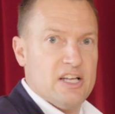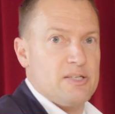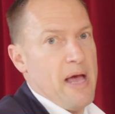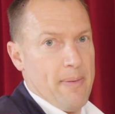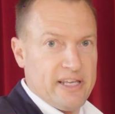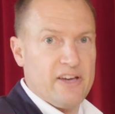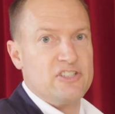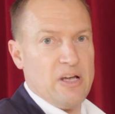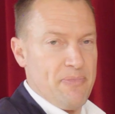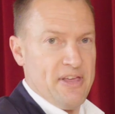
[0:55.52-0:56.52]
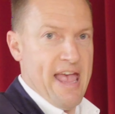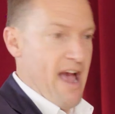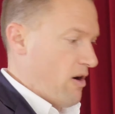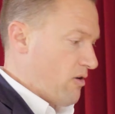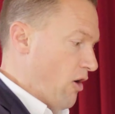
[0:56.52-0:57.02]
to be able to give something
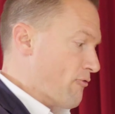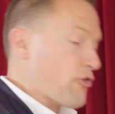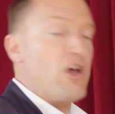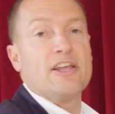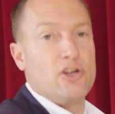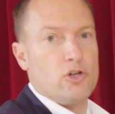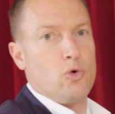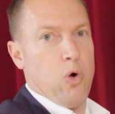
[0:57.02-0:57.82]
out of really good